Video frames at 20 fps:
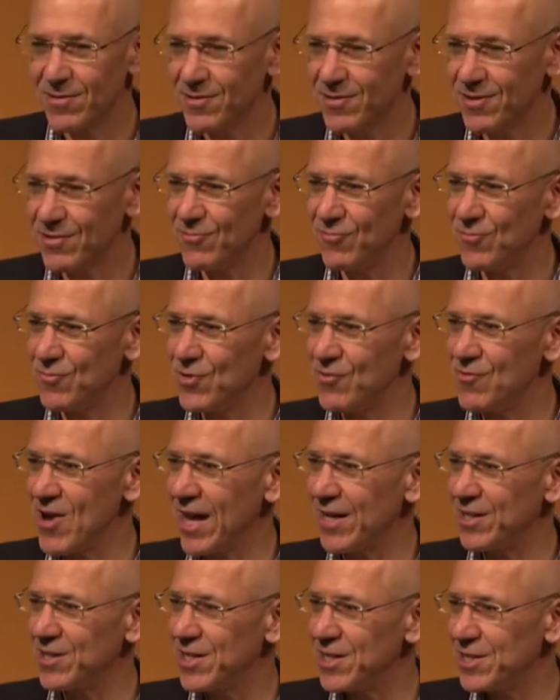The, the
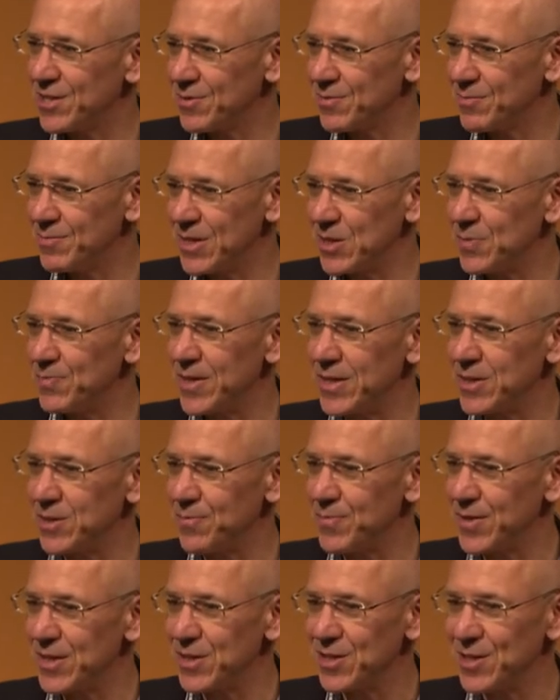reality is it means bits
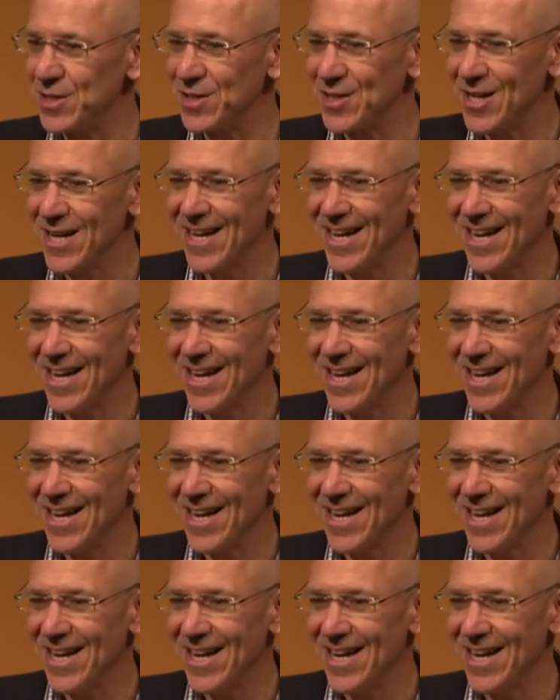and pieces.